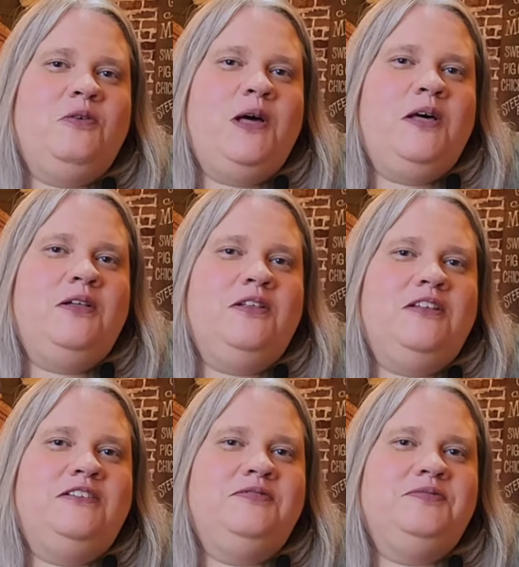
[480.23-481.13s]

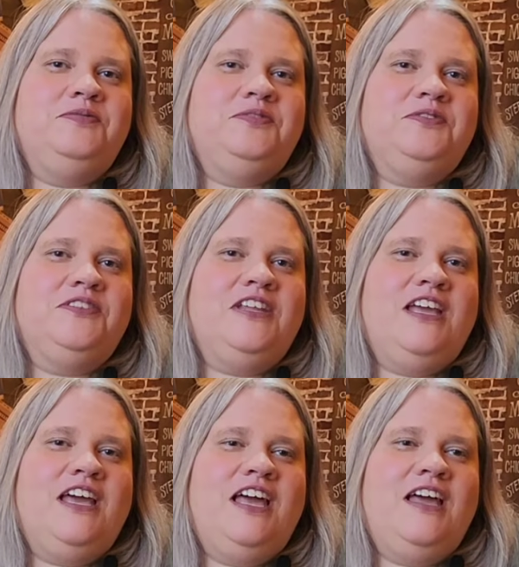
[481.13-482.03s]
well,
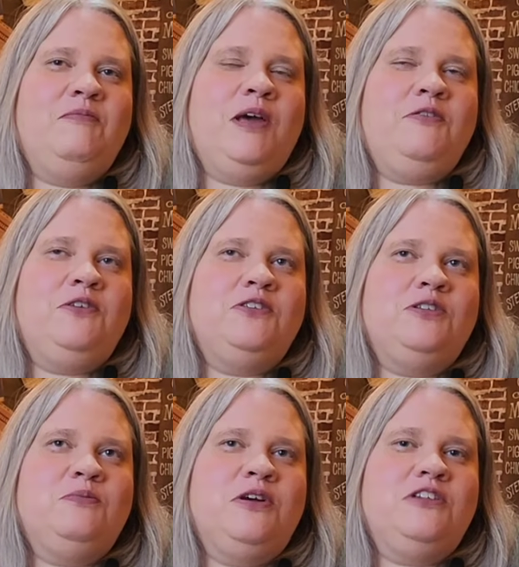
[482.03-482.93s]
my
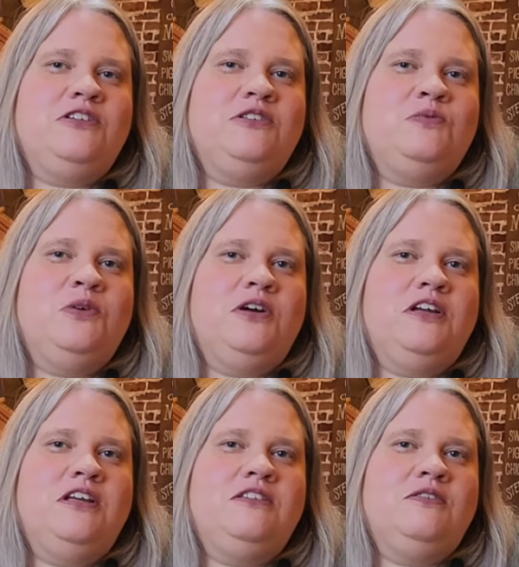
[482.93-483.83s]
first impressions
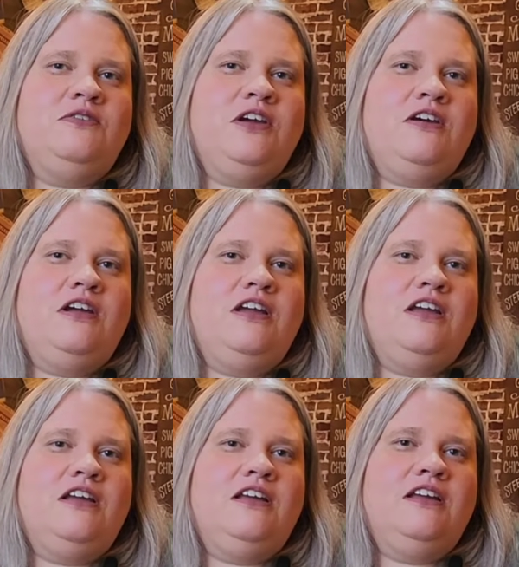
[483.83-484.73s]
were he's a
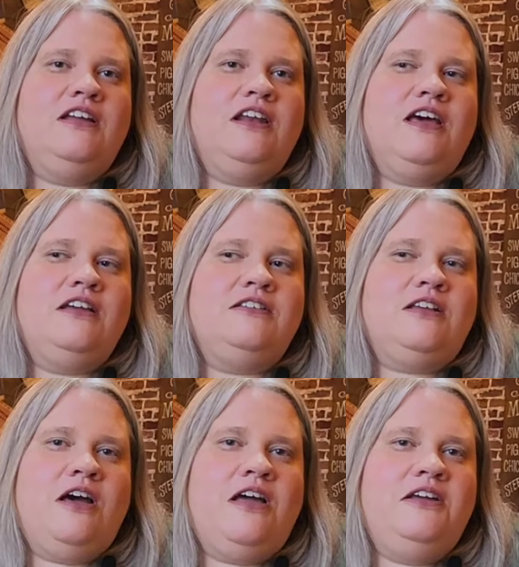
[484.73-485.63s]
very nice
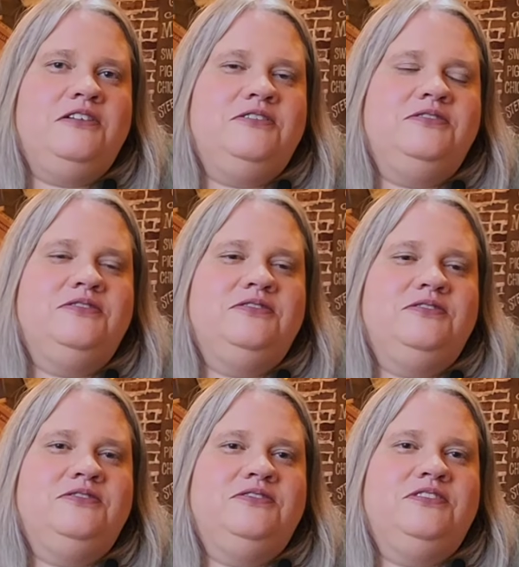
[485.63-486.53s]
guy.
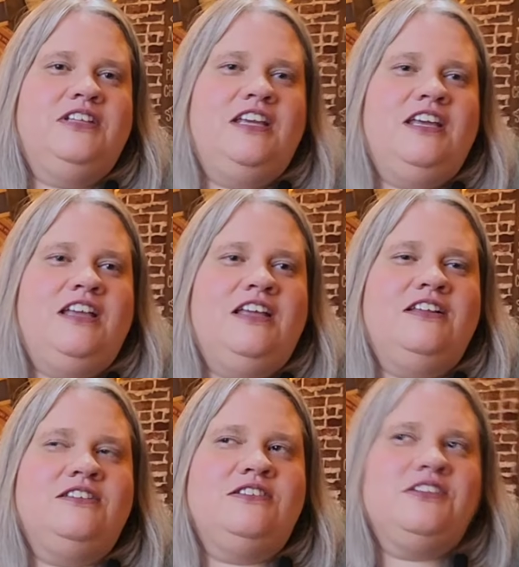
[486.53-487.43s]

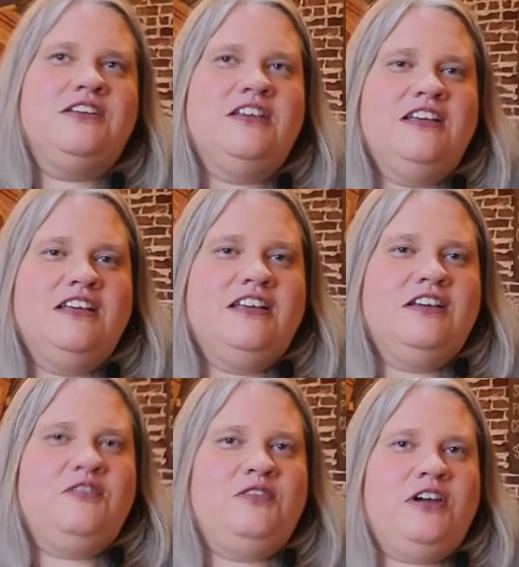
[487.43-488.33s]
And
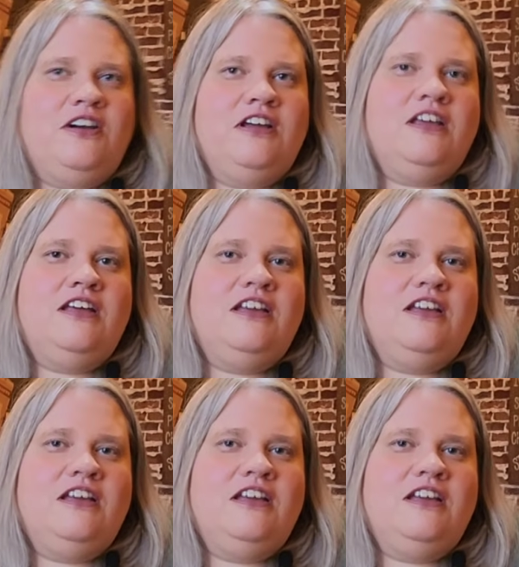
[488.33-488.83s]
very.